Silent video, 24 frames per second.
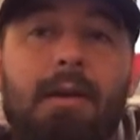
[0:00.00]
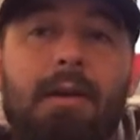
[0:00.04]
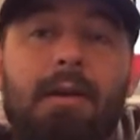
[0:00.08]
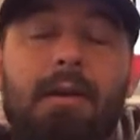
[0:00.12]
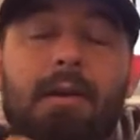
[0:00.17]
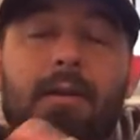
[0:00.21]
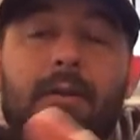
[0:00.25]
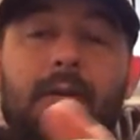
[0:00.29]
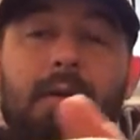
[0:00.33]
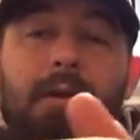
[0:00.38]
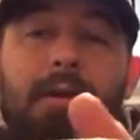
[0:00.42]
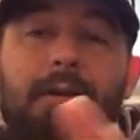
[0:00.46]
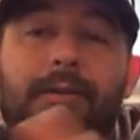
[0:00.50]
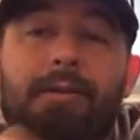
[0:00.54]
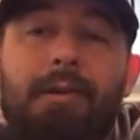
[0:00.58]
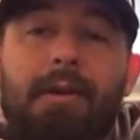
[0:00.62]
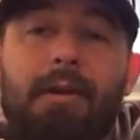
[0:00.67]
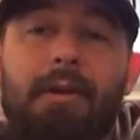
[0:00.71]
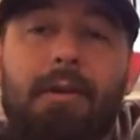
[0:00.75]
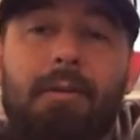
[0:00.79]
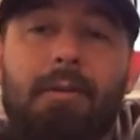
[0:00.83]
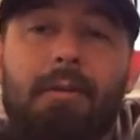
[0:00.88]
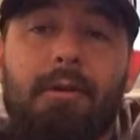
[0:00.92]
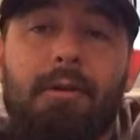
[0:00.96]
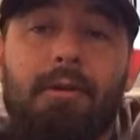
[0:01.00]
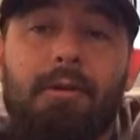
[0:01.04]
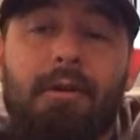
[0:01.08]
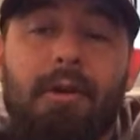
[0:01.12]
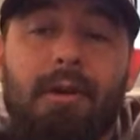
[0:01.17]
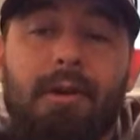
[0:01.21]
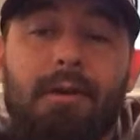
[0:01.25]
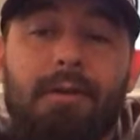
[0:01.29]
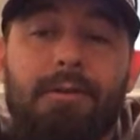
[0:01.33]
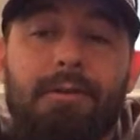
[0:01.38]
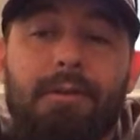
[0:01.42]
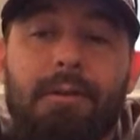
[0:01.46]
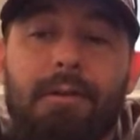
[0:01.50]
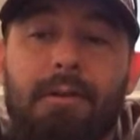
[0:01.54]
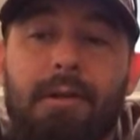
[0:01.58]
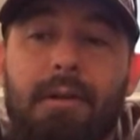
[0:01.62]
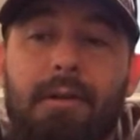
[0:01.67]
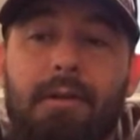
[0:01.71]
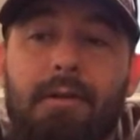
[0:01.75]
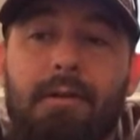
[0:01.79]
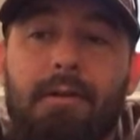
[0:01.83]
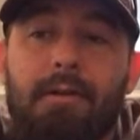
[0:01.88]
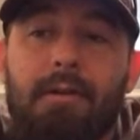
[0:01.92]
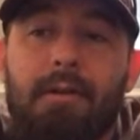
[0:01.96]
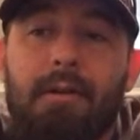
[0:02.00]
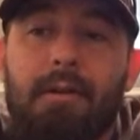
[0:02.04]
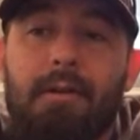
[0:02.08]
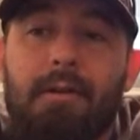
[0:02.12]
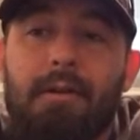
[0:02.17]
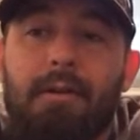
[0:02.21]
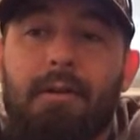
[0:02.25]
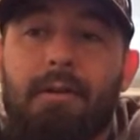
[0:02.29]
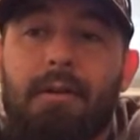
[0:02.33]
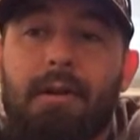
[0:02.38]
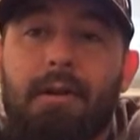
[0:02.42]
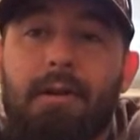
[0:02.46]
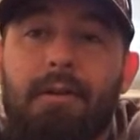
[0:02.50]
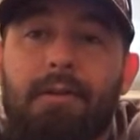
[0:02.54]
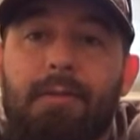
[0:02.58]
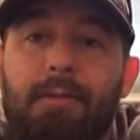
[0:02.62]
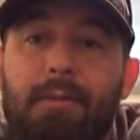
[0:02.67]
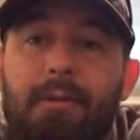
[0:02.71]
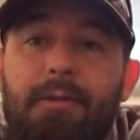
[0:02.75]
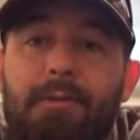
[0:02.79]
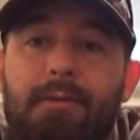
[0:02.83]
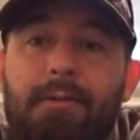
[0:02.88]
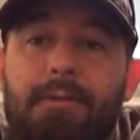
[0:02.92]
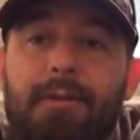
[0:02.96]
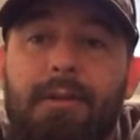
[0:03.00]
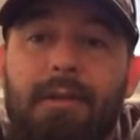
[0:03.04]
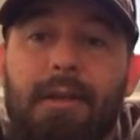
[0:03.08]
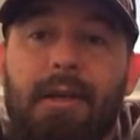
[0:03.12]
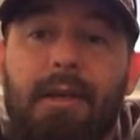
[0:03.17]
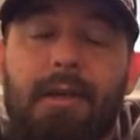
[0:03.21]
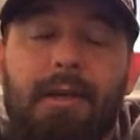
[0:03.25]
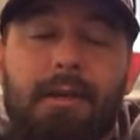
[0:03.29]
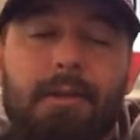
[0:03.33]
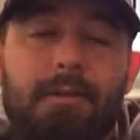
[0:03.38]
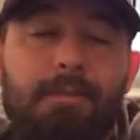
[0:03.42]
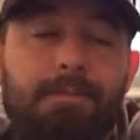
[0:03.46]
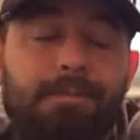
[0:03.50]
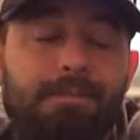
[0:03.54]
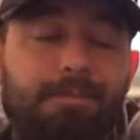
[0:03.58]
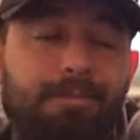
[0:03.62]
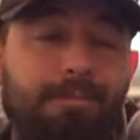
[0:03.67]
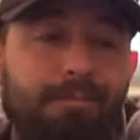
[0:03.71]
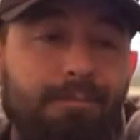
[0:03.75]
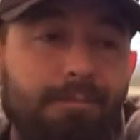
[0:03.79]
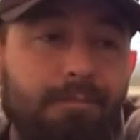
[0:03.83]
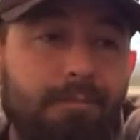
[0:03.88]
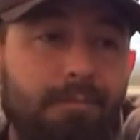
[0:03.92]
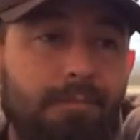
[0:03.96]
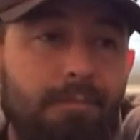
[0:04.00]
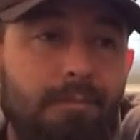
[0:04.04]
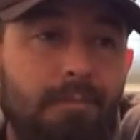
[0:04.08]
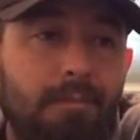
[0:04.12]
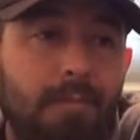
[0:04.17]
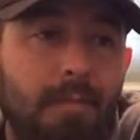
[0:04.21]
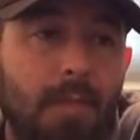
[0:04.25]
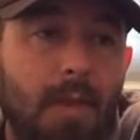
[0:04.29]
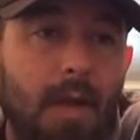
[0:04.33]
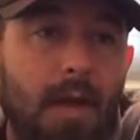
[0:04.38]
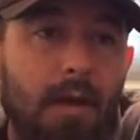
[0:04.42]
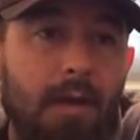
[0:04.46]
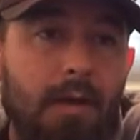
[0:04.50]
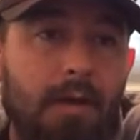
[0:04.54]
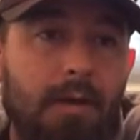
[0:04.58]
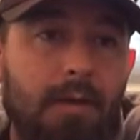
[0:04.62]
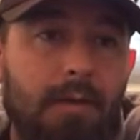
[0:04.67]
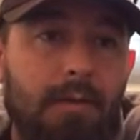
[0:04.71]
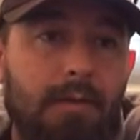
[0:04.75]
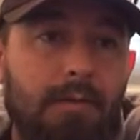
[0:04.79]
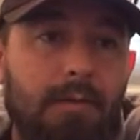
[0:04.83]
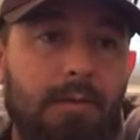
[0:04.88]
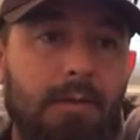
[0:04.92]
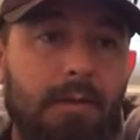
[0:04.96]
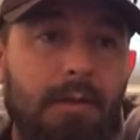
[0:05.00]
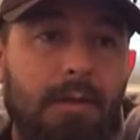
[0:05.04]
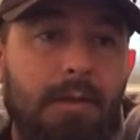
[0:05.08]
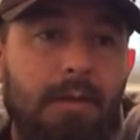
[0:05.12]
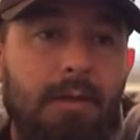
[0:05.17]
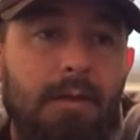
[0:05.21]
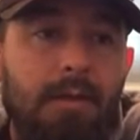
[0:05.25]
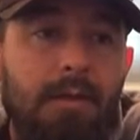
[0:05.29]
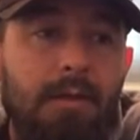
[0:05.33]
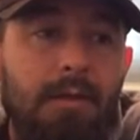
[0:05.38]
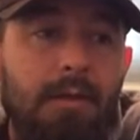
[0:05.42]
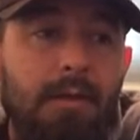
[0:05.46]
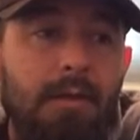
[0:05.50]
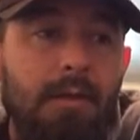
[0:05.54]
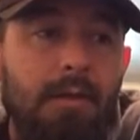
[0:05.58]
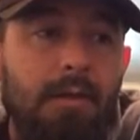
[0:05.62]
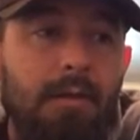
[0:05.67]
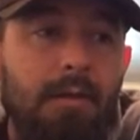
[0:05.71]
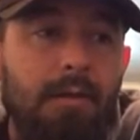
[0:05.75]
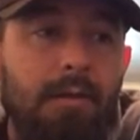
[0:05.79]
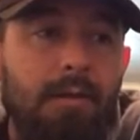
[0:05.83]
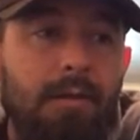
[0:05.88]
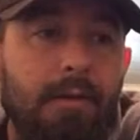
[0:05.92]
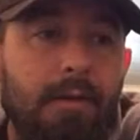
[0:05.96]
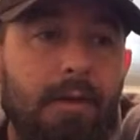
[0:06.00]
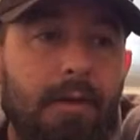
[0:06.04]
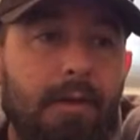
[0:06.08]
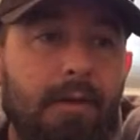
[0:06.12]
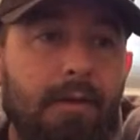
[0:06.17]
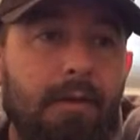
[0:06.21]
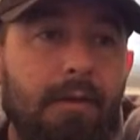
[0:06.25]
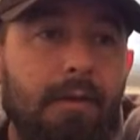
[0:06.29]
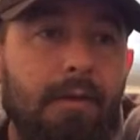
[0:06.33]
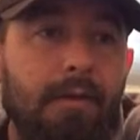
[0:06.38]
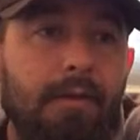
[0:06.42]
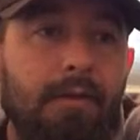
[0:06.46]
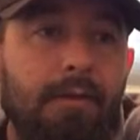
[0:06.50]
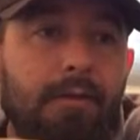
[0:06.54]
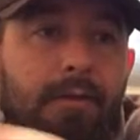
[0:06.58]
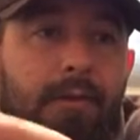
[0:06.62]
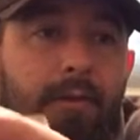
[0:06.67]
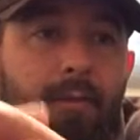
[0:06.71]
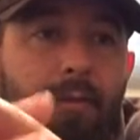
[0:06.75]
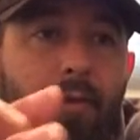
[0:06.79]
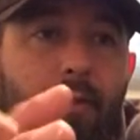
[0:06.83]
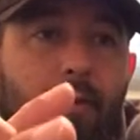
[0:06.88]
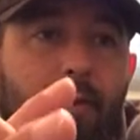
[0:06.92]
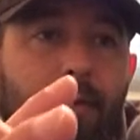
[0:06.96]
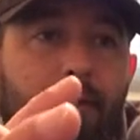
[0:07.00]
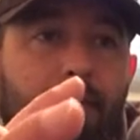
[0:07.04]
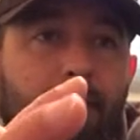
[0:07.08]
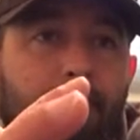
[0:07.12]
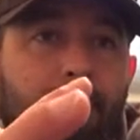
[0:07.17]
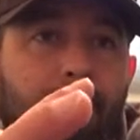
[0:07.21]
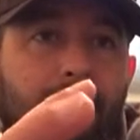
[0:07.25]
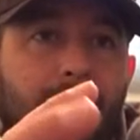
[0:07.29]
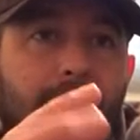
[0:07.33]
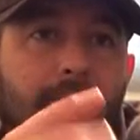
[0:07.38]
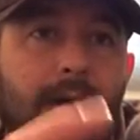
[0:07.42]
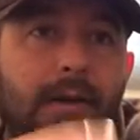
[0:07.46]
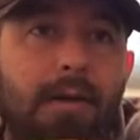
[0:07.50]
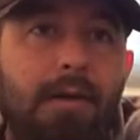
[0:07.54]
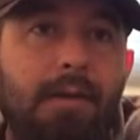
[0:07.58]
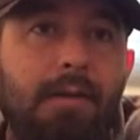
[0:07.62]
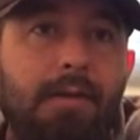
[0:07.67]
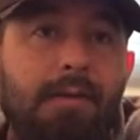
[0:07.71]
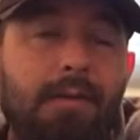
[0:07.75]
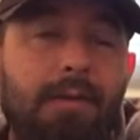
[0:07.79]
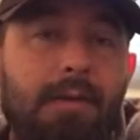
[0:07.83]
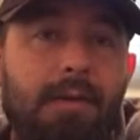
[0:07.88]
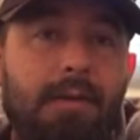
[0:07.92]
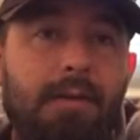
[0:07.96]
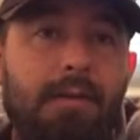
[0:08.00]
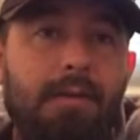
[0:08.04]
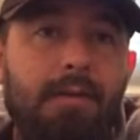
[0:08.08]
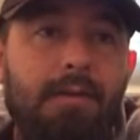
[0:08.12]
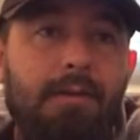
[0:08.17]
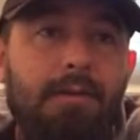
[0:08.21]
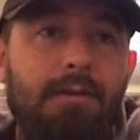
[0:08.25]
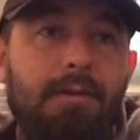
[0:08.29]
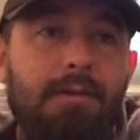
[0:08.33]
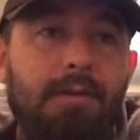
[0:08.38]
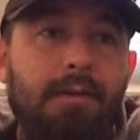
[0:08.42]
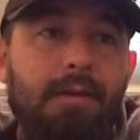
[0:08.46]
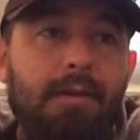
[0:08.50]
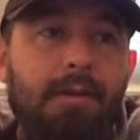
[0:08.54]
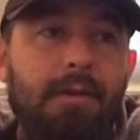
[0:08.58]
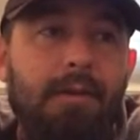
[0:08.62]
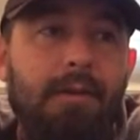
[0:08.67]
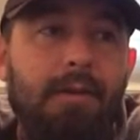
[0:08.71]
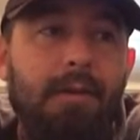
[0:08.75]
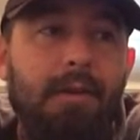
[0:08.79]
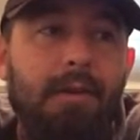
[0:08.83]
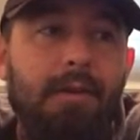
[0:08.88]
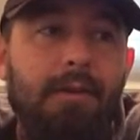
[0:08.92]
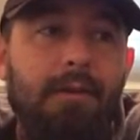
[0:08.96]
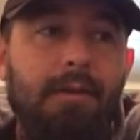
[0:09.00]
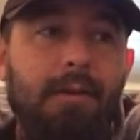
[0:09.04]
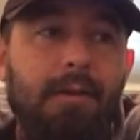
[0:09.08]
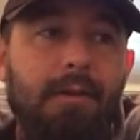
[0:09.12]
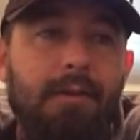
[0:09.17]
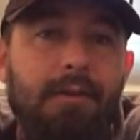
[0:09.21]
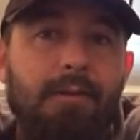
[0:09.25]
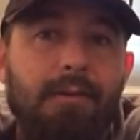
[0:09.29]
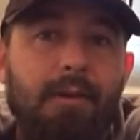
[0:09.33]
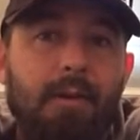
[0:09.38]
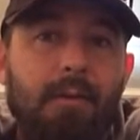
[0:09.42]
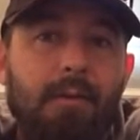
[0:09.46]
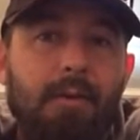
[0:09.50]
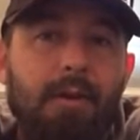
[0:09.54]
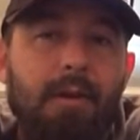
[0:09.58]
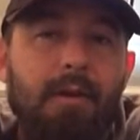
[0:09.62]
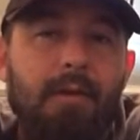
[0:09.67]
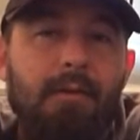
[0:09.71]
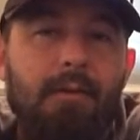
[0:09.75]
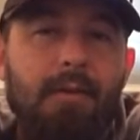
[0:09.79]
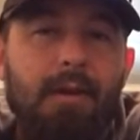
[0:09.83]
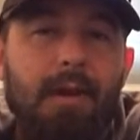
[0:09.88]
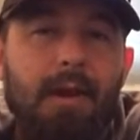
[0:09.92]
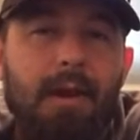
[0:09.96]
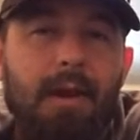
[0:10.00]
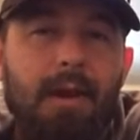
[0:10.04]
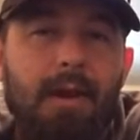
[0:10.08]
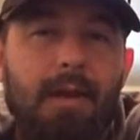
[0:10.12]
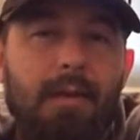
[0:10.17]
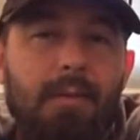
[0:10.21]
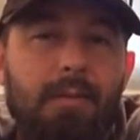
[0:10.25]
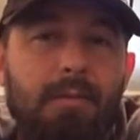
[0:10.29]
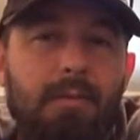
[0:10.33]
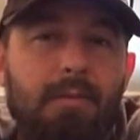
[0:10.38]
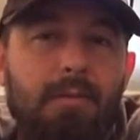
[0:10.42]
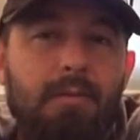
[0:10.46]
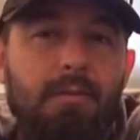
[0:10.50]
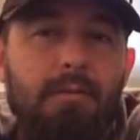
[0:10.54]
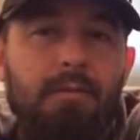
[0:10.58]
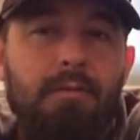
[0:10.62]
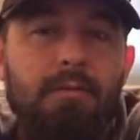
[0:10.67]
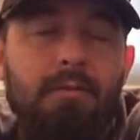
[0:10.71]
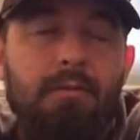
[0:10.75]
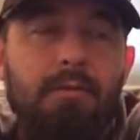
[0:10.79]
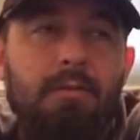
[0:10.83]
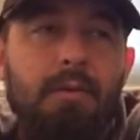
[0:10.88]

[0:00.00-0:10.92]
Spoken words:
anyways, I am going to try to sit down and knock out as much as I can. Yeah, the 2.5 here, I think it's coming out in April.